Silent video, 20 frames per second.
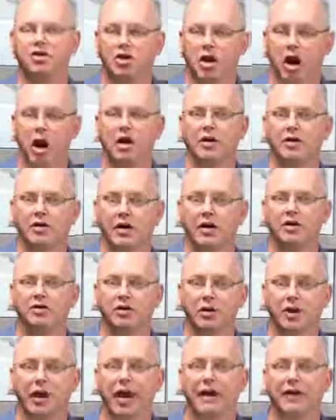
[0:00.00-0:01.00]
John
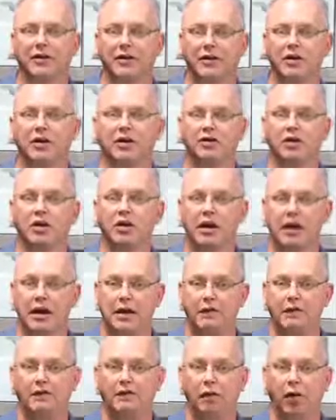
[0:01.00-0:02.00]
tells it like this
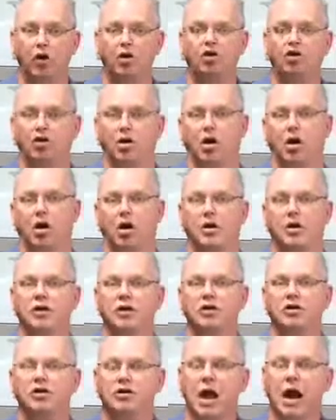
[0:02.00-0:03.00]
in 1 John
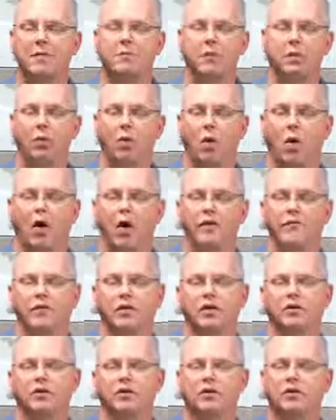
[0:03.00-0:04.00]
chapter 1
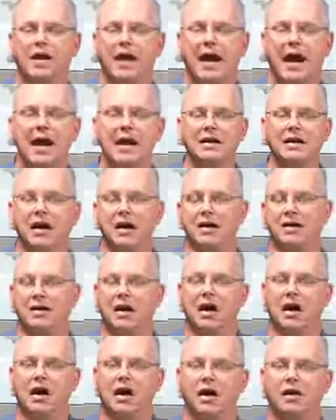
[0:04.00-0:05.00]
verses 8
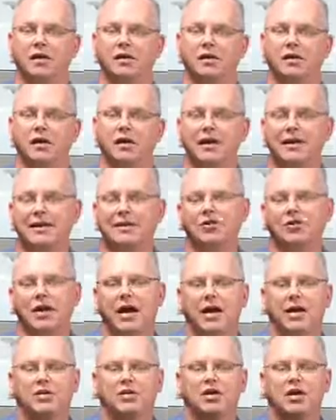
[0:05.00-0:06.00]
and 9. He
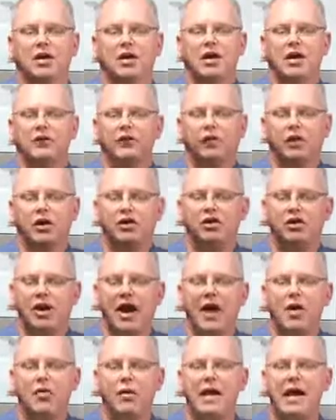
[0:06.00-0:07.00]
says, if we
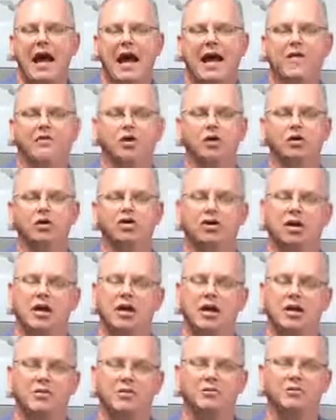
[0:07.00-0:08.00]
say we have no
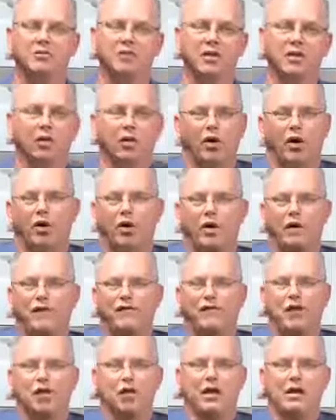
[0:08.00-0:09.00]
sin, we're only
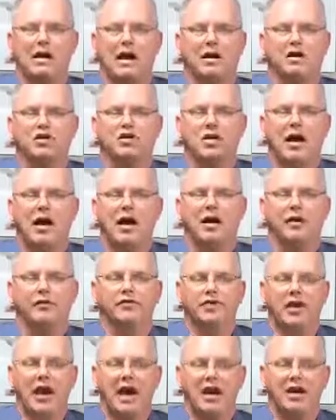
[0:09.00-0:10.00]
fooling
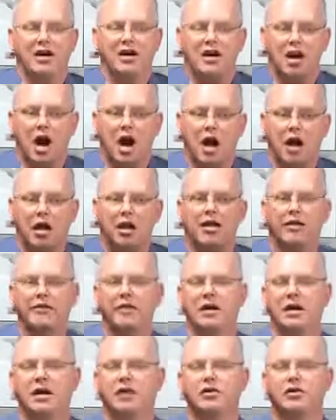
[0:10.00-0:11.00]
ourselves and not
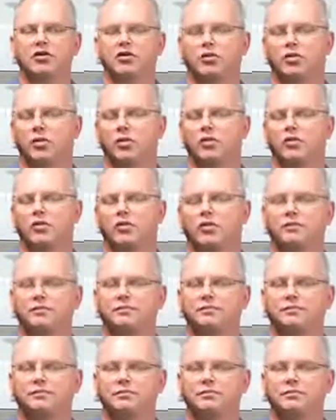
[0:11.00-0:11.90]
living in the truth.